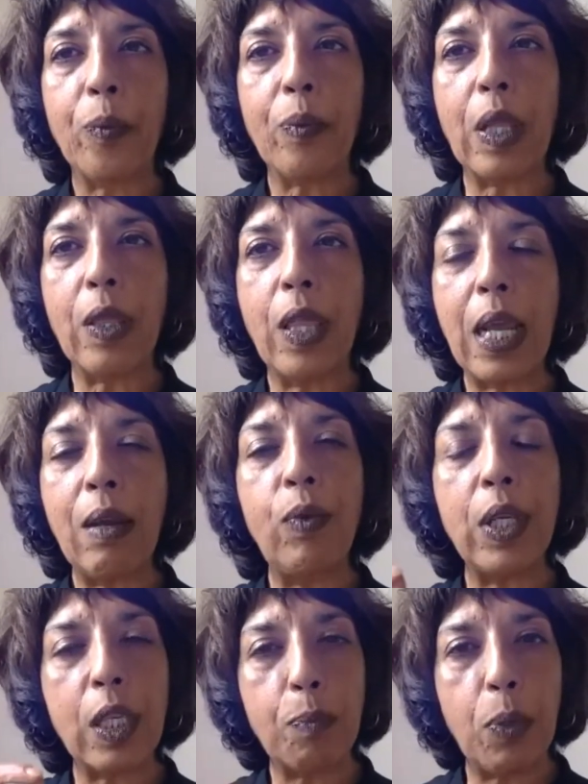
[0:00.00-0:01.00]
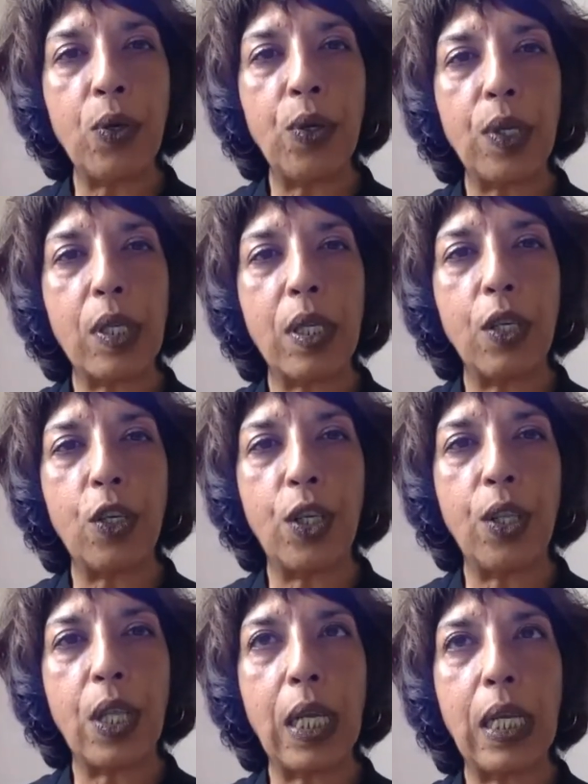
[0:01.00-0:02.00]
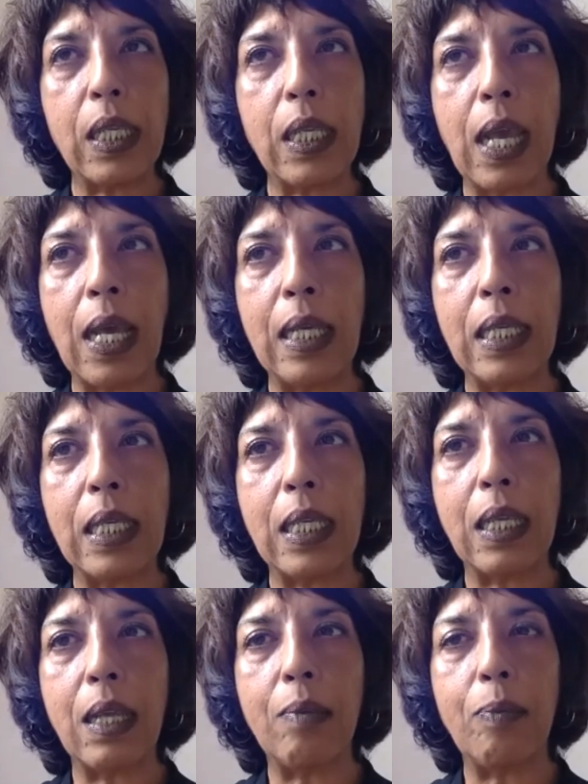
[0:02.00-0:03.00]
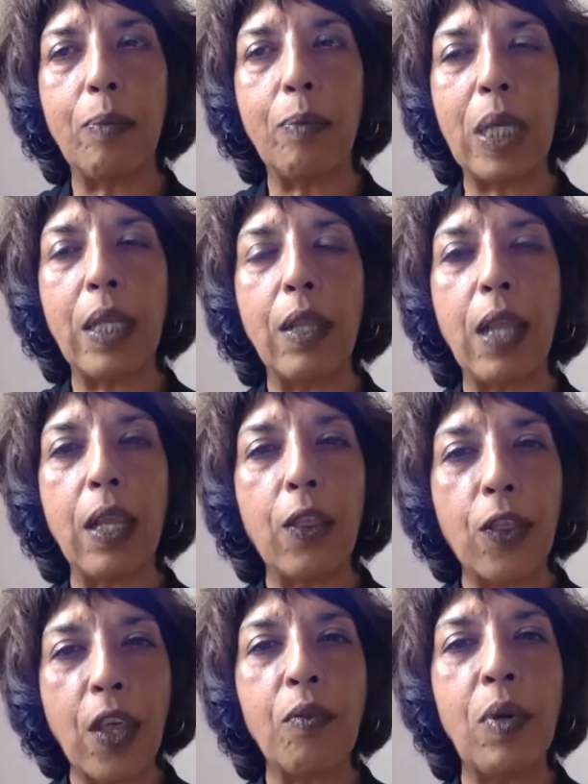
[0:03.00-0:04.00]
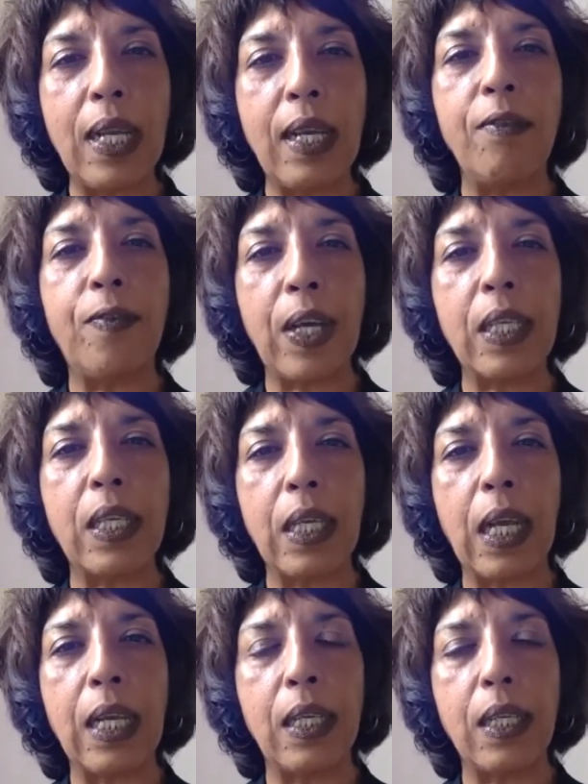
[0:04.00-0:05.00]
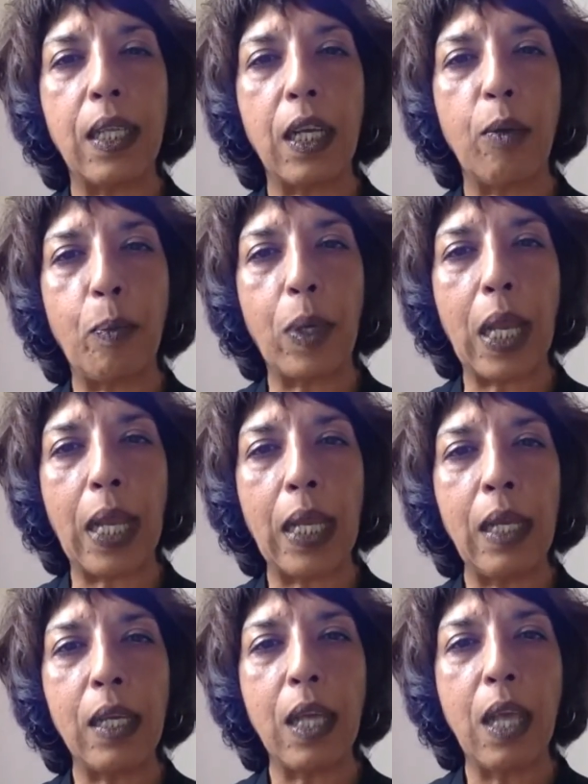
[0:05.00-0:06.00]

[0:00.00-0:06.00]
their response to this has been that they thoroughly investigated the complaint,